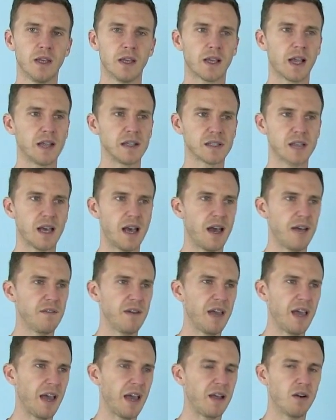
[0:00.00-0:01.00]
Guys, I've
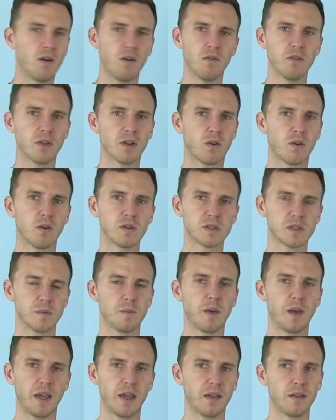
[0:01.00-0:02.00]
had over the course of
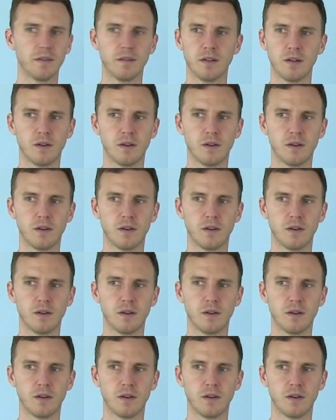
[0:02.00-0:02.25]
my